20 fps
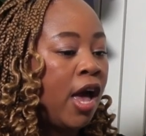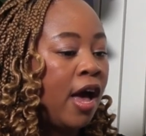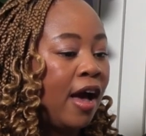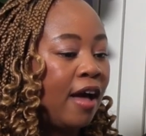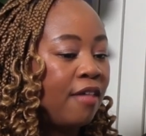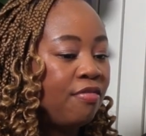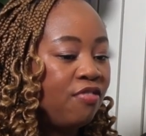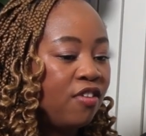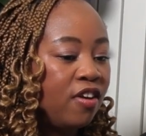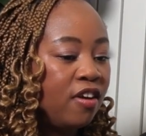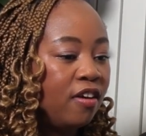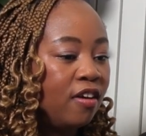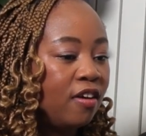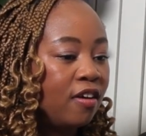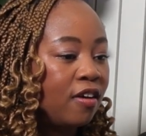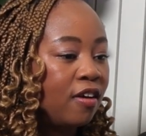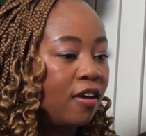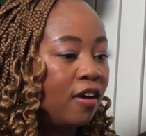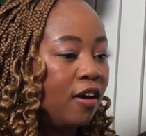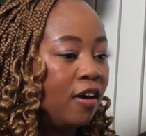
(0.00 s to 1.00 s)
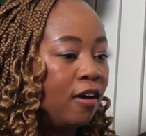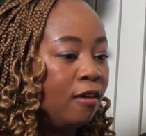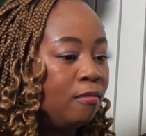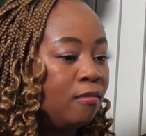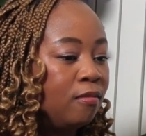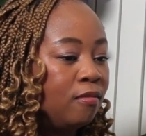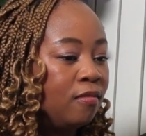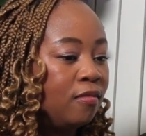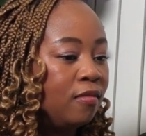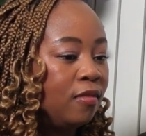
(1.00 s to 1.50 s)
I think
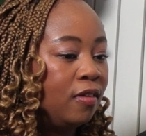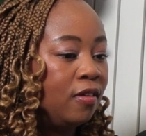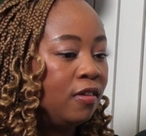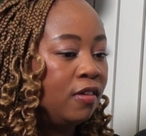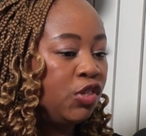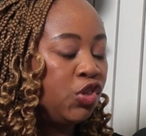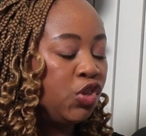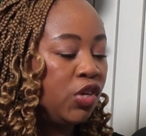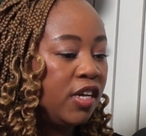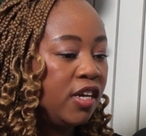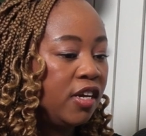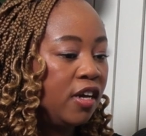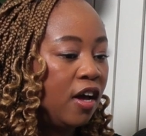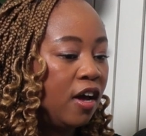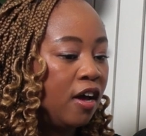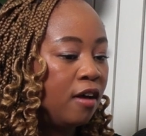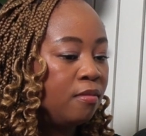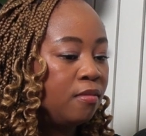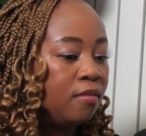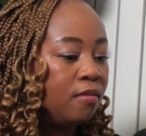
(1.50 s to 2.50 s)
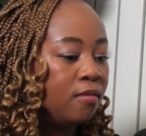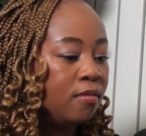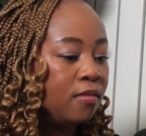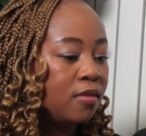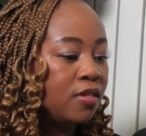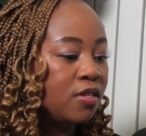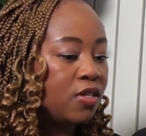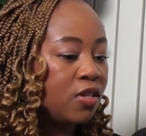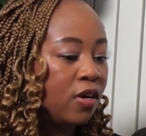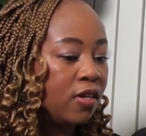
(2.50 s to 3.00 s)
literally
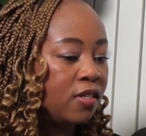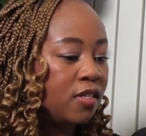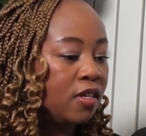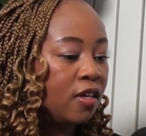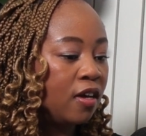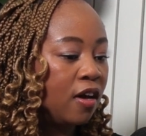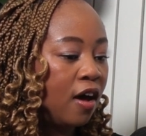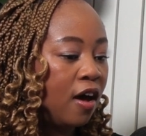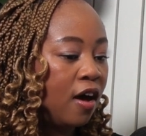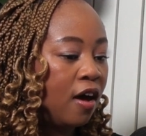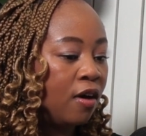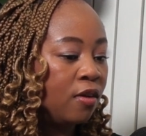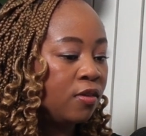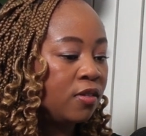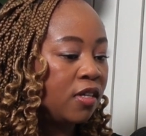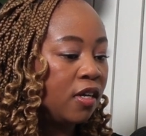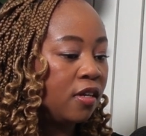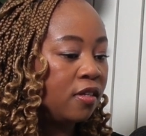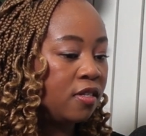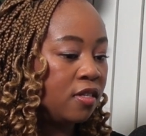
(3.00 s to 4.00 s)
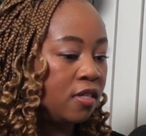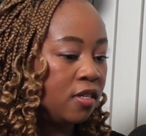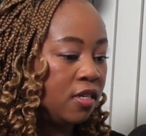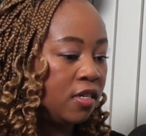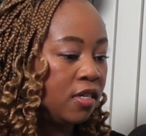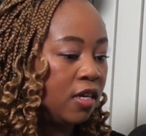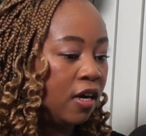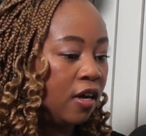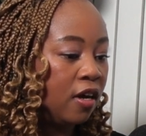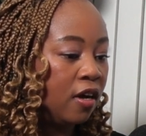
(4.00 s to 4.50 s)
starting out at
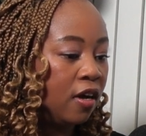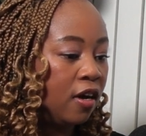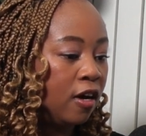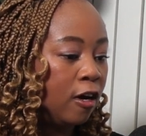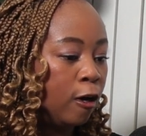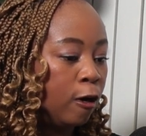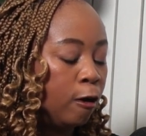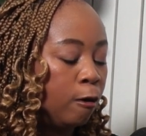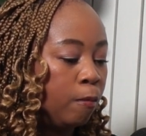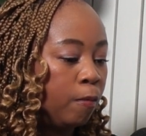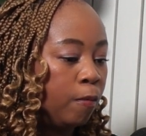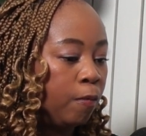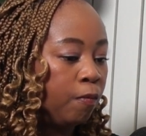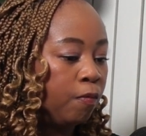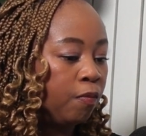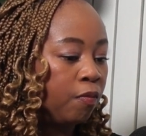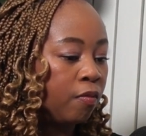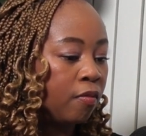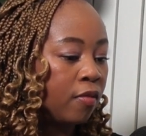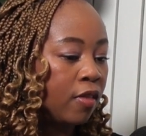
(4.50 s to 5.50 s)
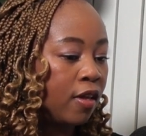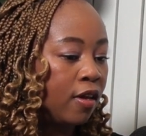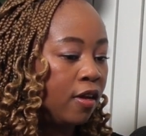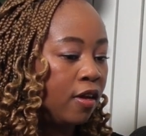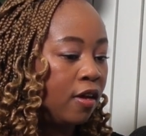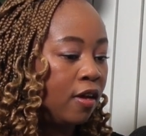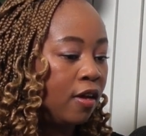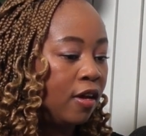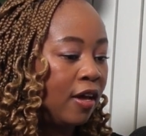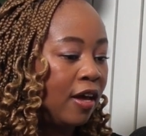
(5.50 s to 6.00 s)
Zeda,
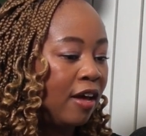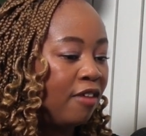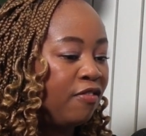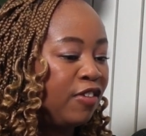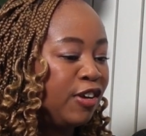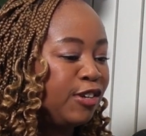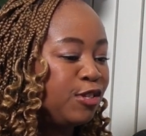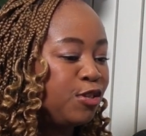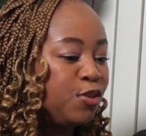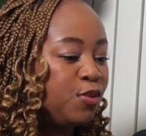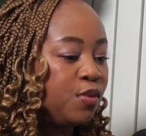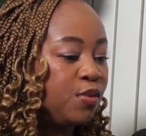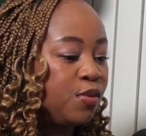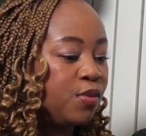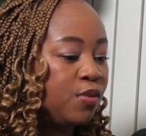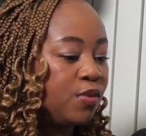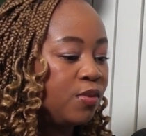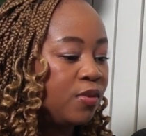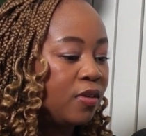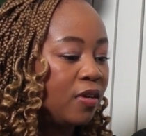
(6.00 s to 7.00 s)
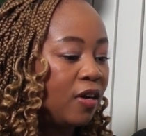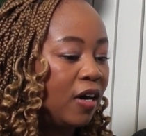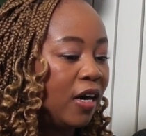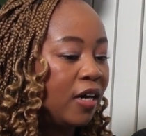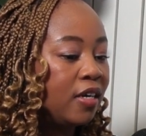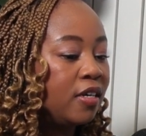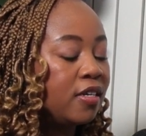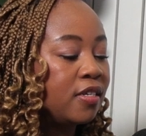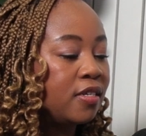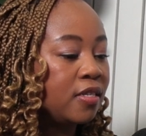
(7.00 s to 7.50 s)
having to
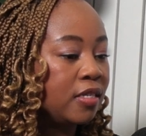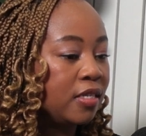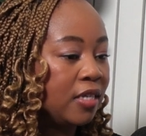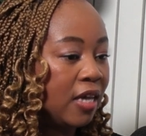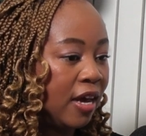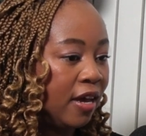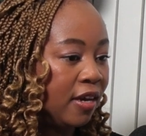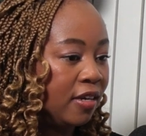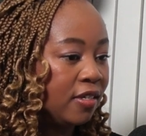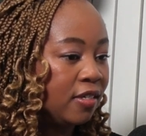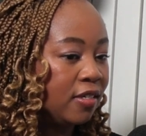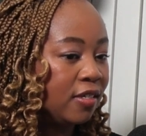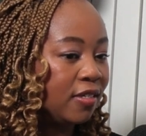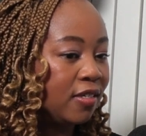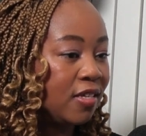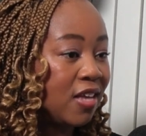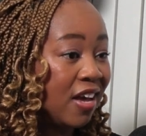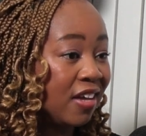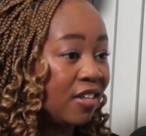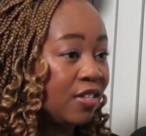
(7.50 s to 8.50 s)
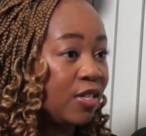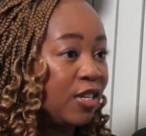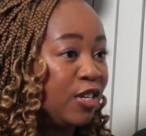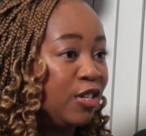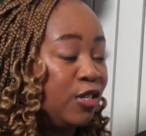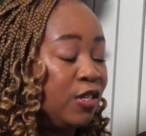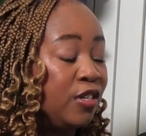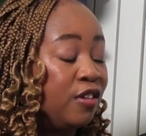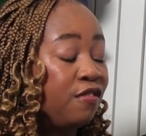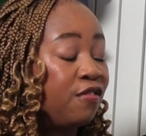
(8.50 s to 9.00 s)
understand tax
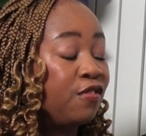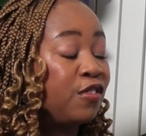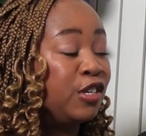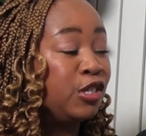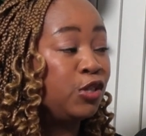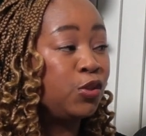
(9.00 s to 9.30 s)
in different